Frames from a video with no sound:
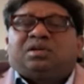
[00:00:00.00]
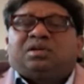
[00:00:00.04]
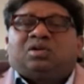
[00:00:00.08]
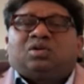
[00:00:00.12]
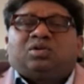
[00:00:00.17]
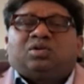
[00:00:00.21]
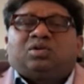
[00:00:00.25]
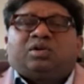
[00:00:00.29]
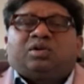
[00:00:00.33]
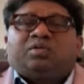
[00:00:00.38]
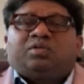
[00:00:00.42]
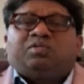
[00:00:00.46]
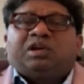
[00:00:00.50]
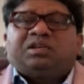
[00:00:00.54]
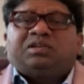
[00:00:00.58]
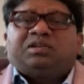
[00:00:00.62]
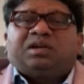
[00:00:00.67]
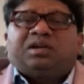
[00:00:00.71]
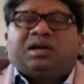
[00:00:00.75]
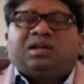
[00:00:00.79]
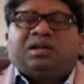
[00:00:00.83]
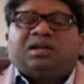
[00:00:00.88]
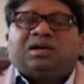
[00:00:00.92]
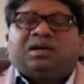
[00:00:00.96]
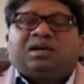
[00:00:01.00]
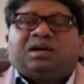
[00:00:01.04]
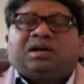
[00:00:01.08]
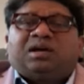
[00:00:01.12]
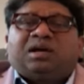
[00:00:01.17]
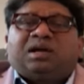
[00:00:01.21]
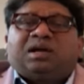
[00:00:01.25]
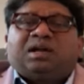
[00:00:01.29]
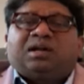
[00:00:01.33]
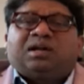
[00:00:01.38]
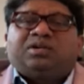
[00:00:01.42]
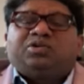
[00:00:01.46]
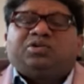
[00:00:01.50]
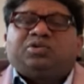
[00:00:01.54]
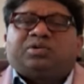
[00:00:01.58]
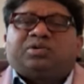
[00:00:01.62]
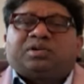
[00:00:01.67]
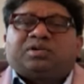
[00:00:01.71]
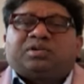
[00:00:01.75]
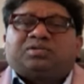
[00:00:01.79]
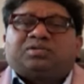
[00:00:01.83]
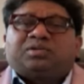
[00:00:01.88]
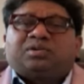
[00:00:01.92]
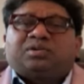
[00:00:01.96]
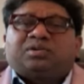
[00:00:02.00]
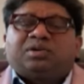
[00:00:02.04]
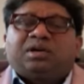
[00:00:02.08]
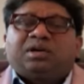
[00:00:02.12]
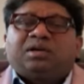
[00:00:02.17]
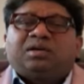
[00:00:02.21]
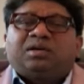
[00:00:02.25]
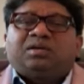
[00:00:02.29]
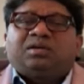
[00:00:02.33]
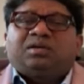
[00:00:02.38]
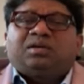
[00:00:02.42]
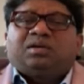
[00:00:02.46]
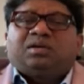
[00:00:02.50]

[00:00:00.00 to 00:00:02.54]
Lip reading: you know, the vagina and uterus, okay?